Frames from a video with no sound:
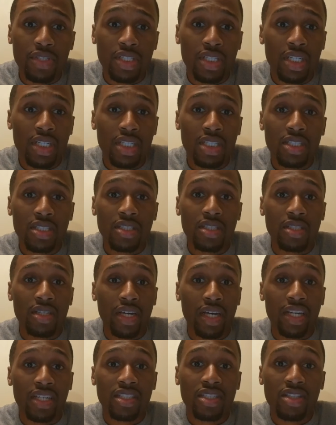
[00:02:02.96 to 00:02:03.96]
just
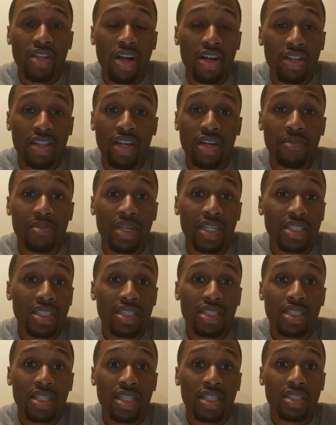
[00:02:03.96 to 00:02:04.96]
start their
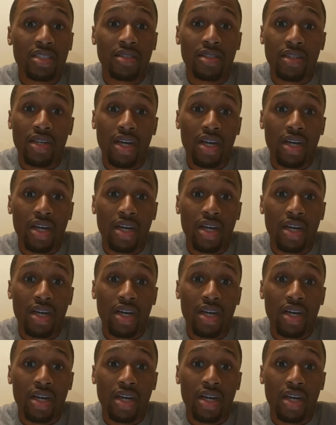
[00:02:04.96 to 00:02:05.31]
businesses